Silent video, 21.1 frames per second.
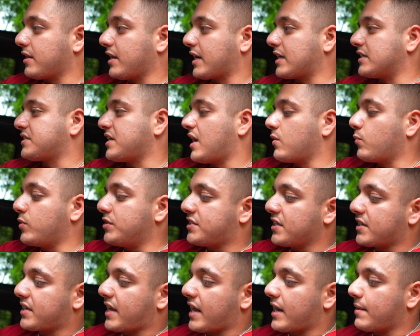Like I said, we
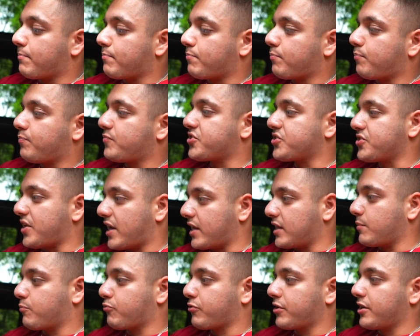did get it
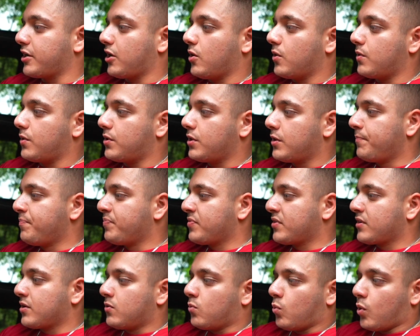slightly pre-owned.
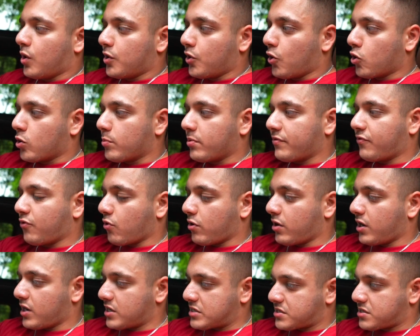One owner
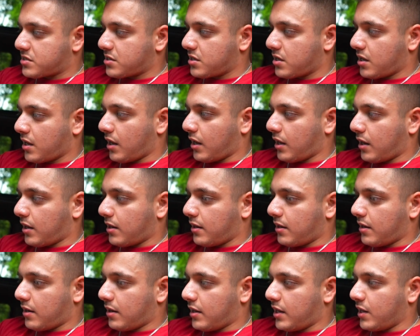before us,
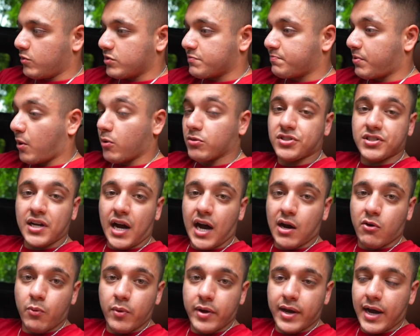and it was bone
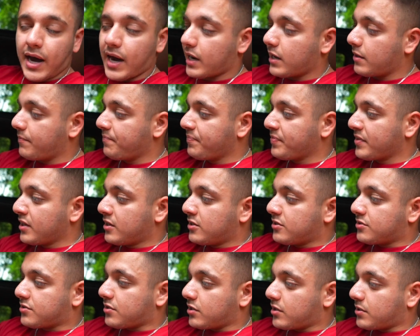stock when we got it.
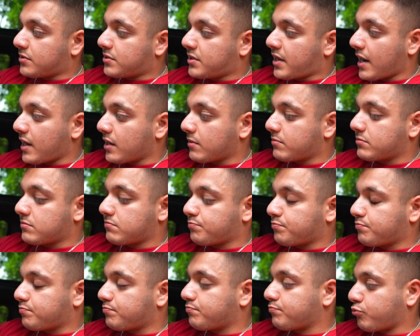So you're getting
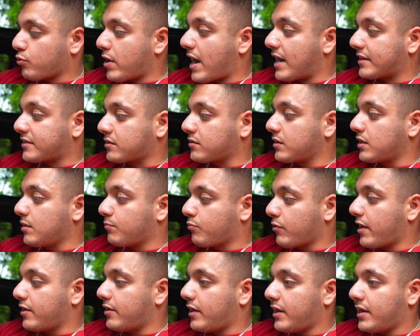practically a
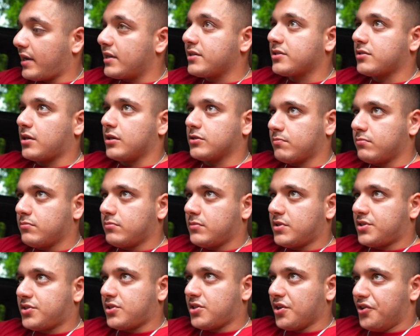brand. It is
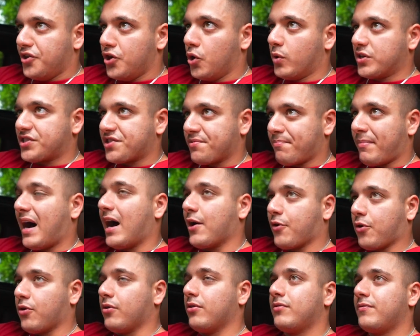the newest
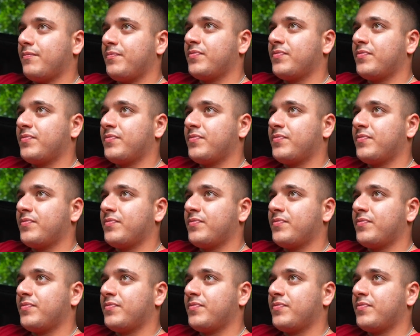model.